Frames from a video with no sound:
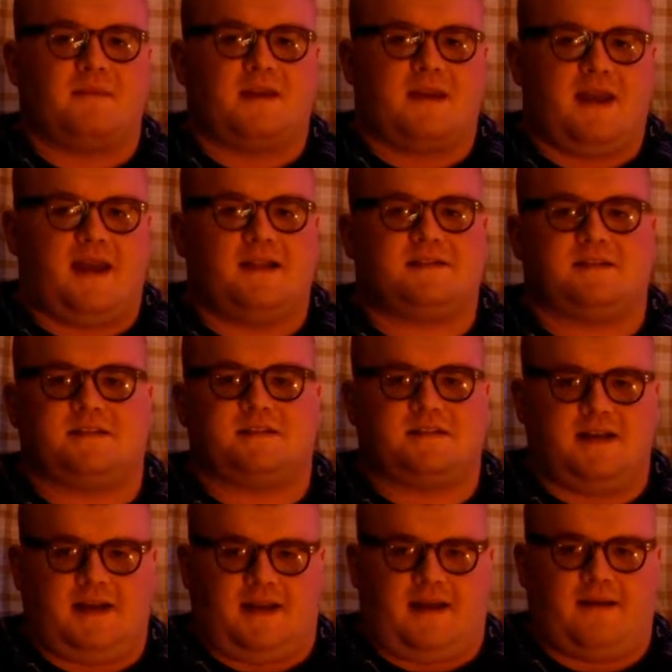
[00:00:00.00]
Kansas
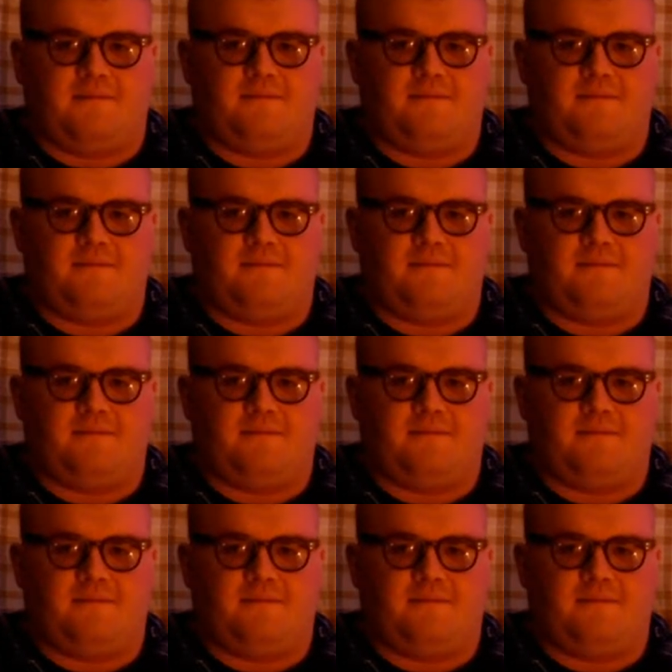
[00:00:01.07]
City.